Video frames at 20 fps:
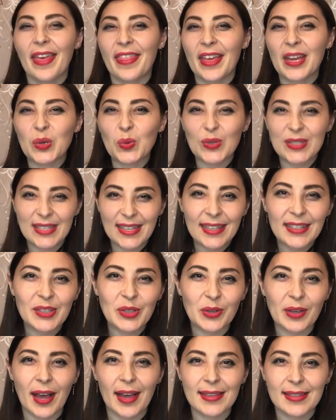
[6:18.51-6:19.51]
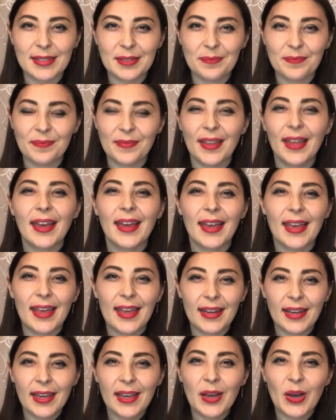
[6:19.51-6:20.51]
That was it, you guys.
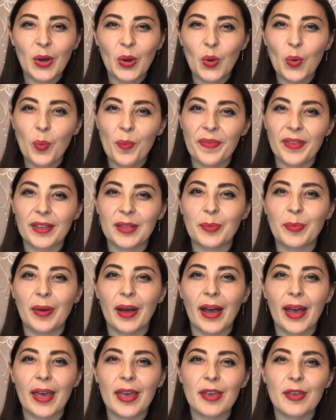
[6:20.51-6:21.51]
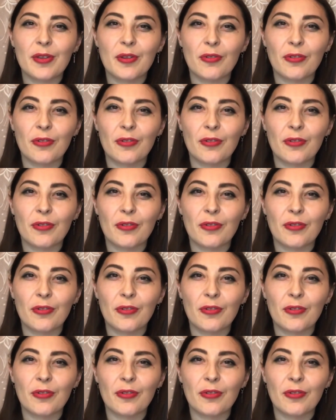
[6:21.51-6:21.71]
And I hope that by